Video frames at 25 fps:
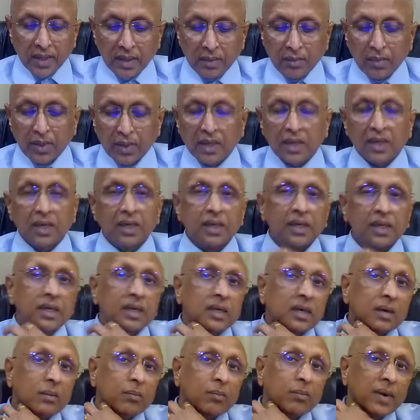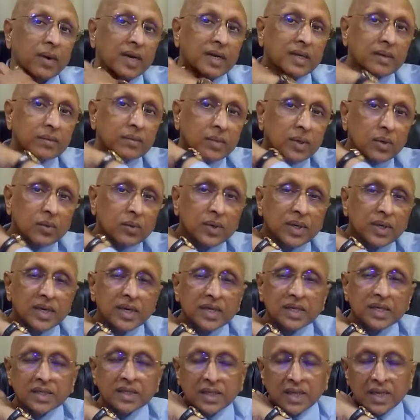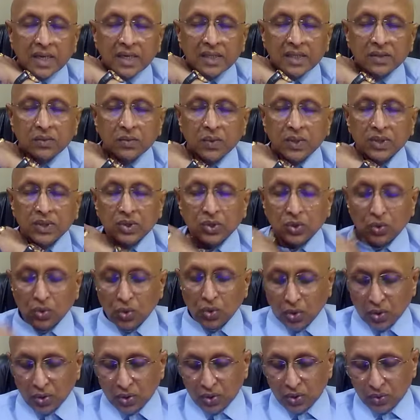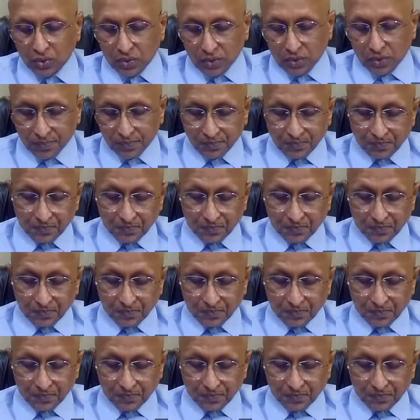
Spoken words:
inimical, incompatible with digitalis. One should not use.